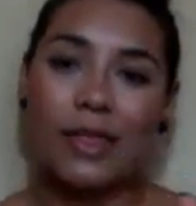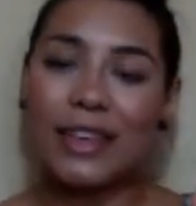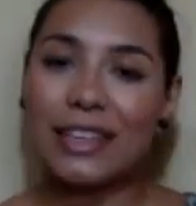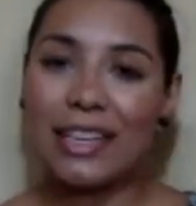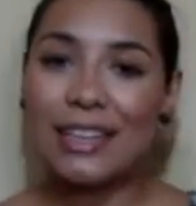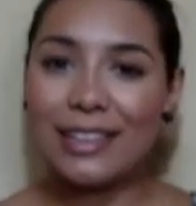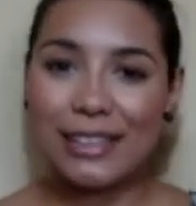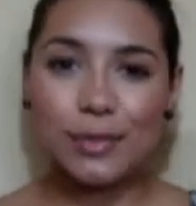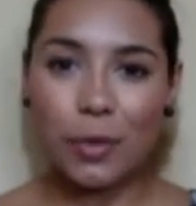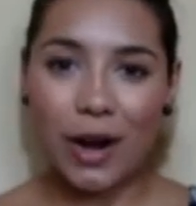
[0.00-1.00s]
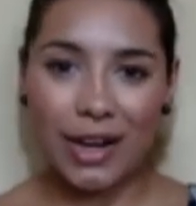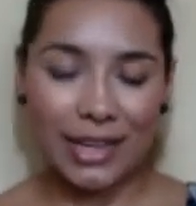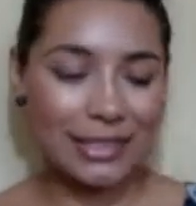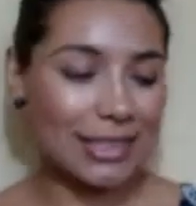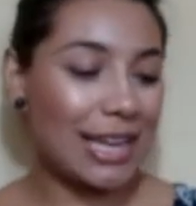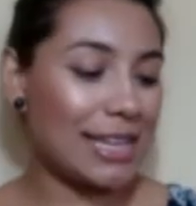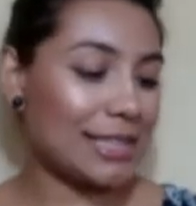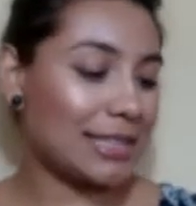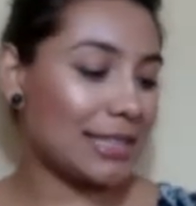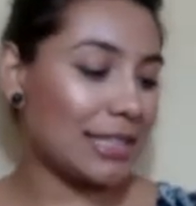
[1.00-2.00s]
the key to this product
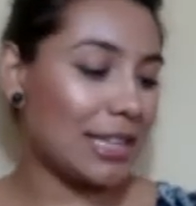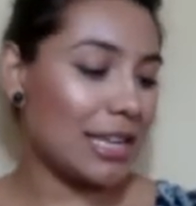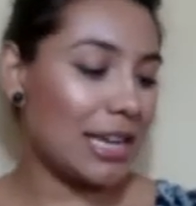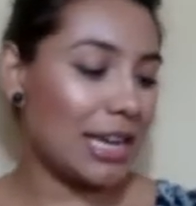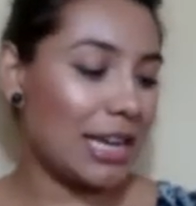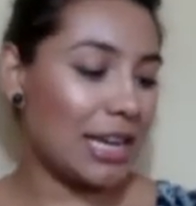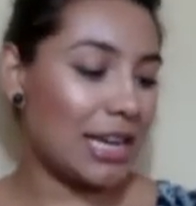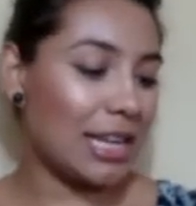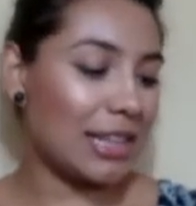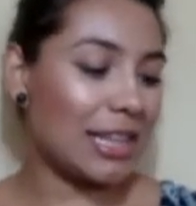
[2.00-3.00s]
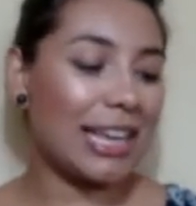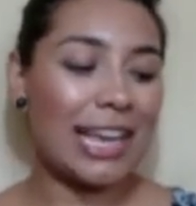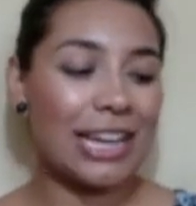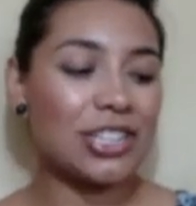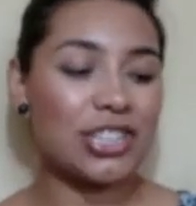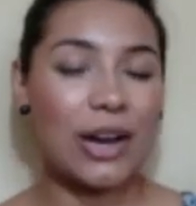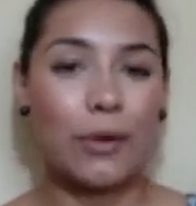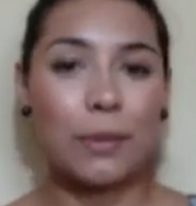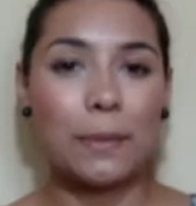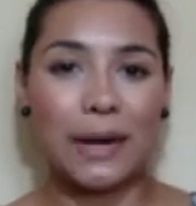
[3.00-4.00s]
is the In
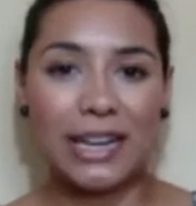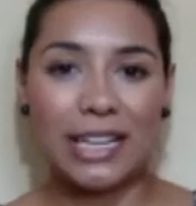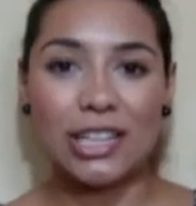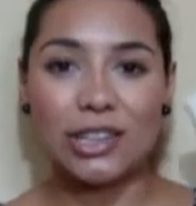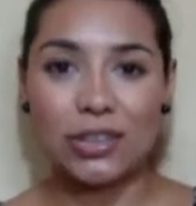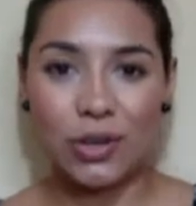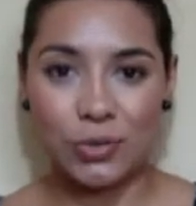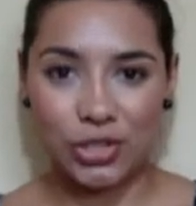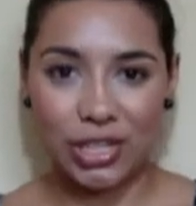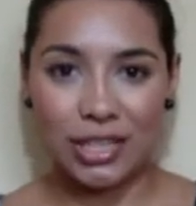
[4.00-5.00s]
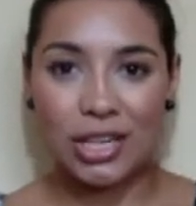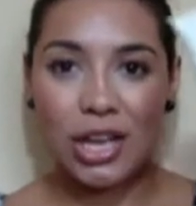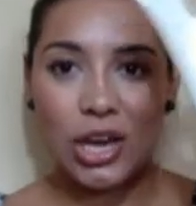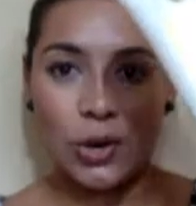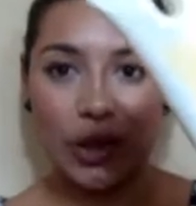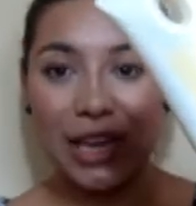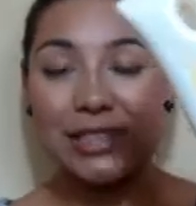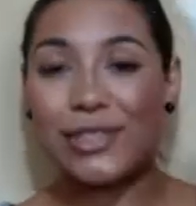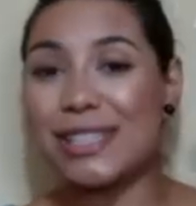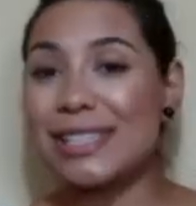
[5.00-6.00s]
Shower Body Lotion. Okay,
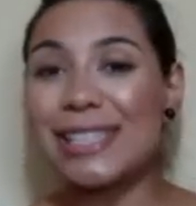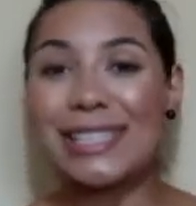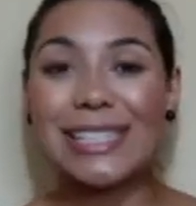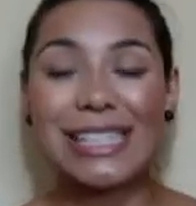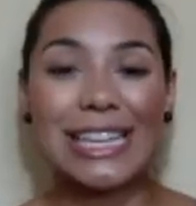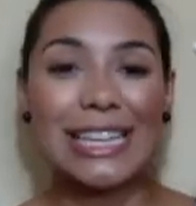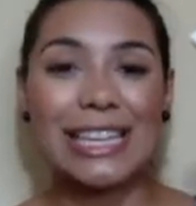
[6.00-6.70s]
so this is, not